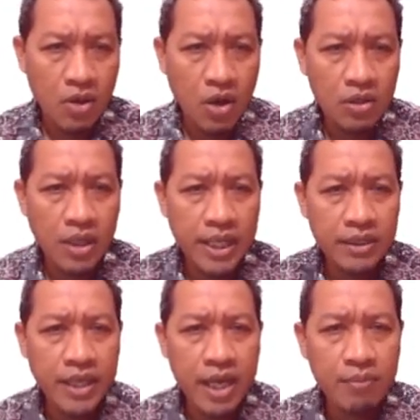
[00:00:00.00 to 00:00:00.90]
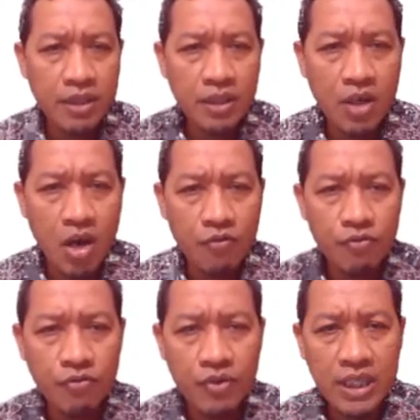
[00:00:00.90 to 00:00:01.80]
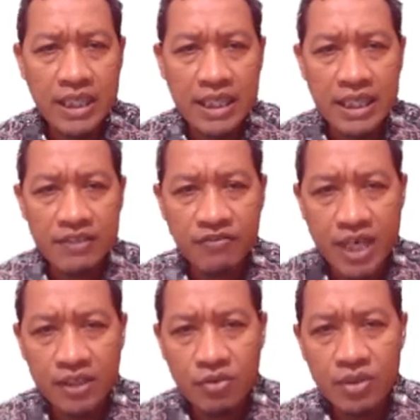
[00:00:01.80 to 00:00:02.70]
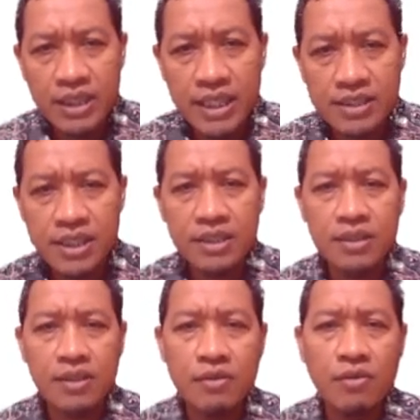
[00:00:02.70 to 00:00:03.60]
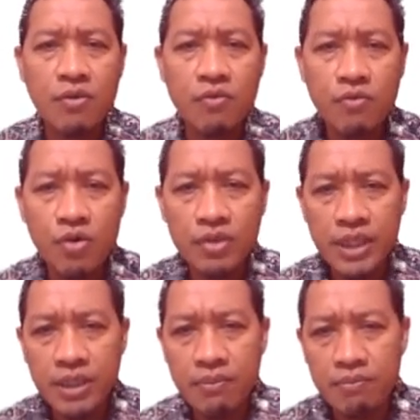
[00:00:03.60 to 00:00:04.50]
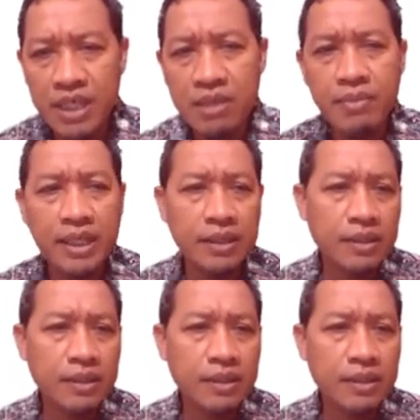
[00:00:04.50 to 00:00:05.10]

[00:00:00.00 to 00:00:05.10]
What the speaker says: outlet diameter of venturi restrictor 40 mm,